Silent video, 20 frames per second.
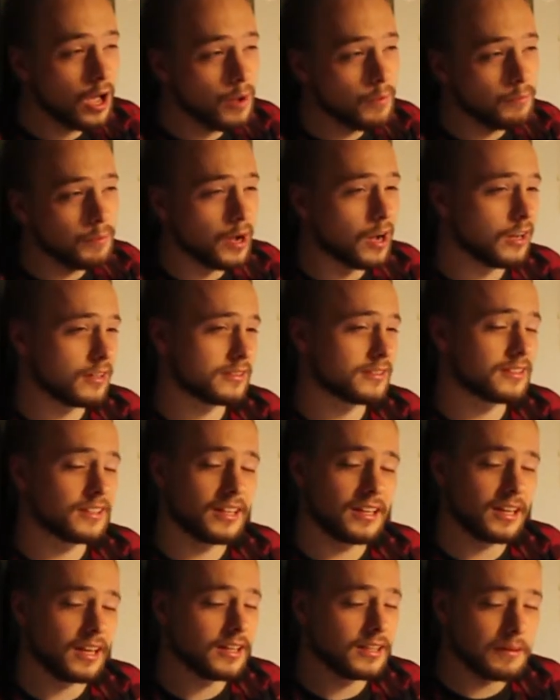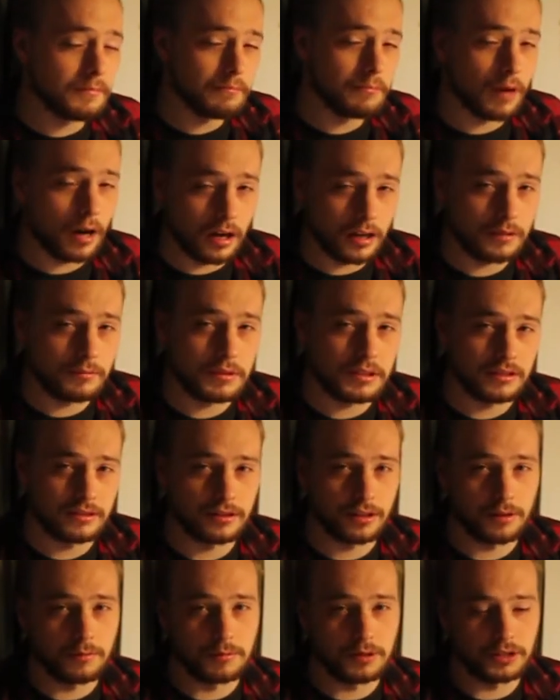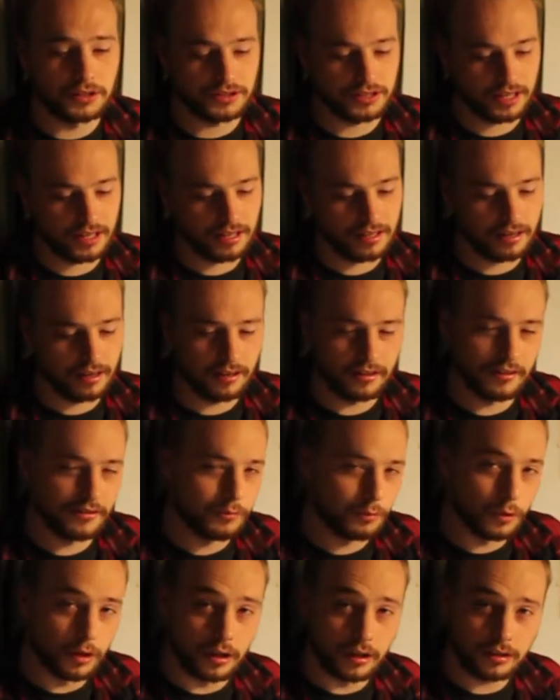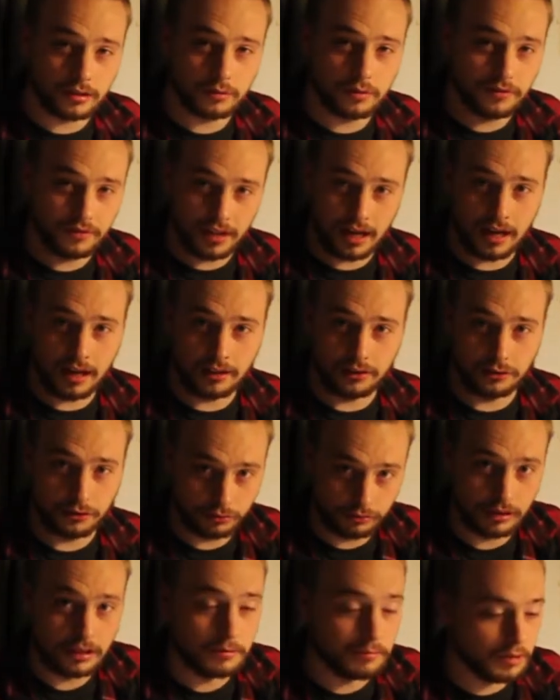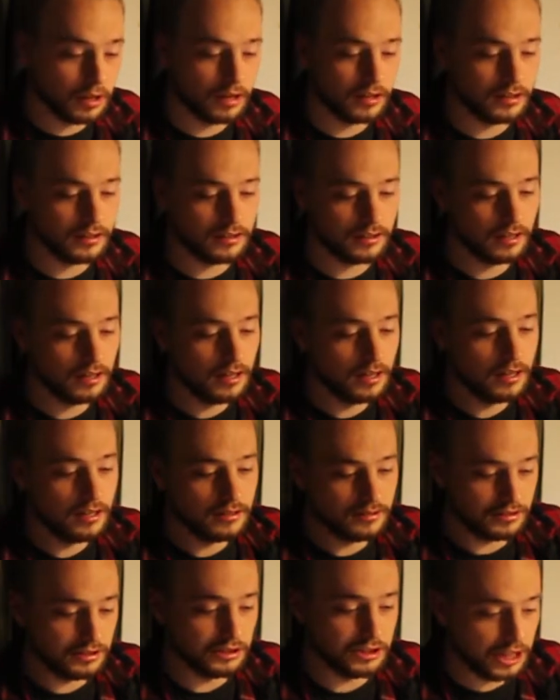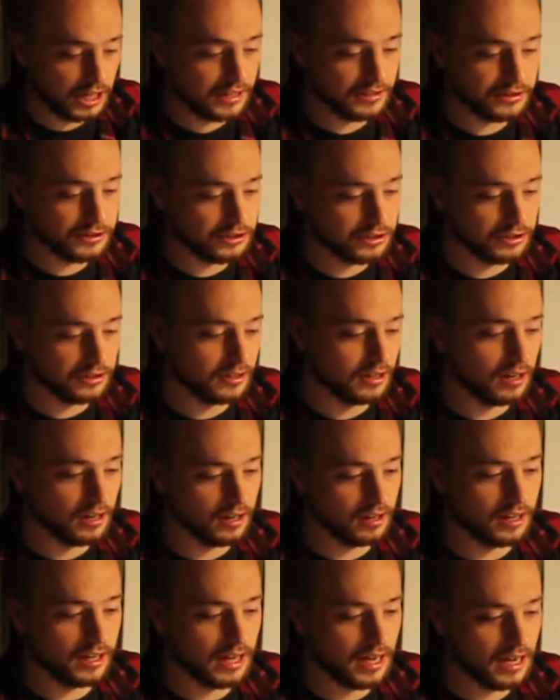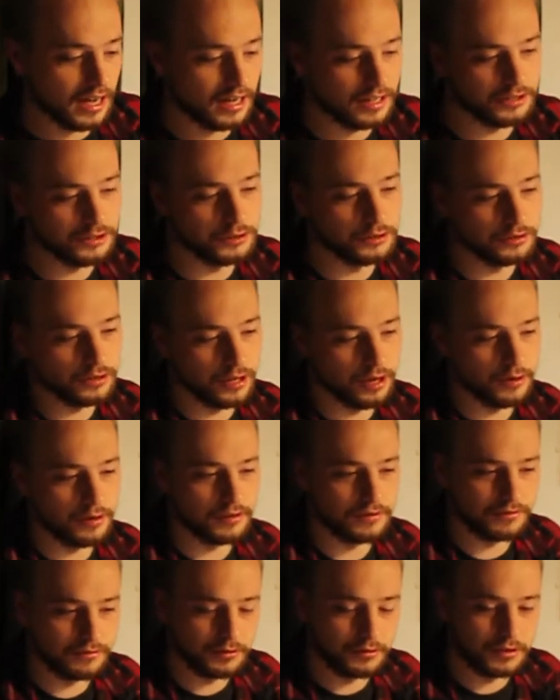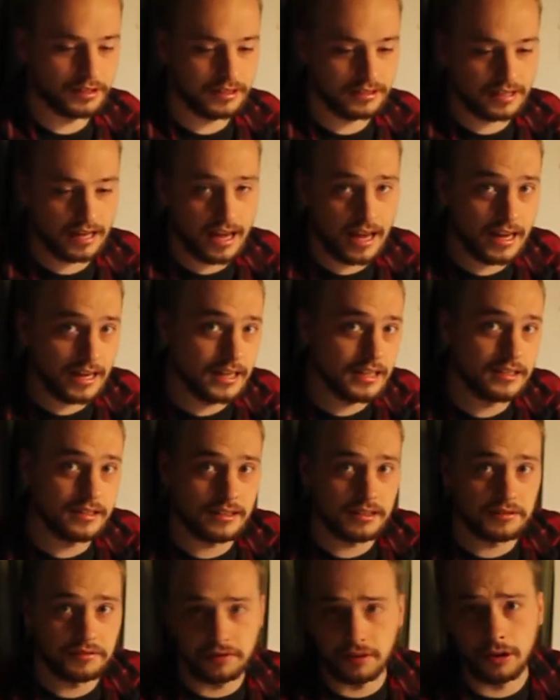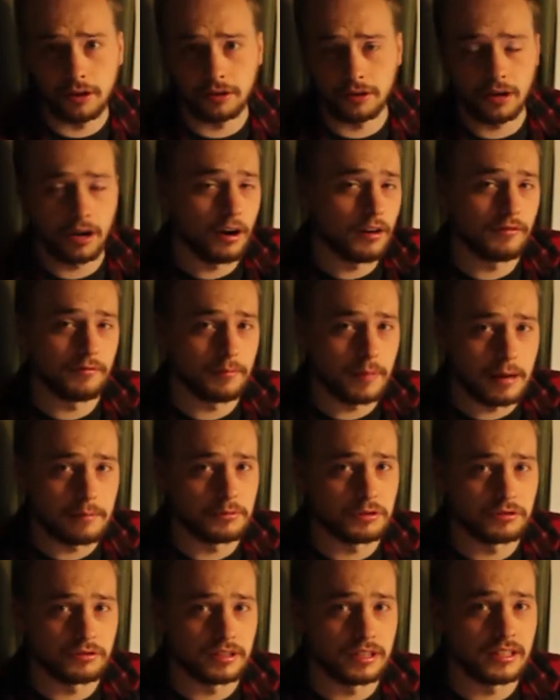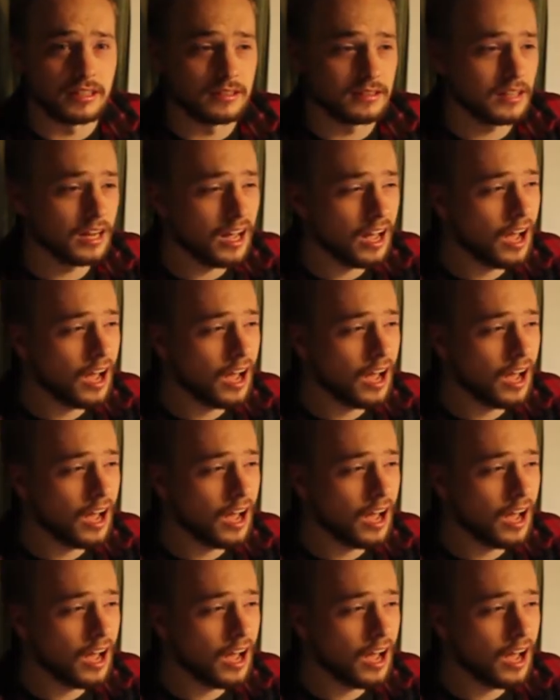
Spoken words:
Personally, it didn't mind me so much. It kind of worked with that dreamlike suggestion I had. You're going through this hazy fog of memories.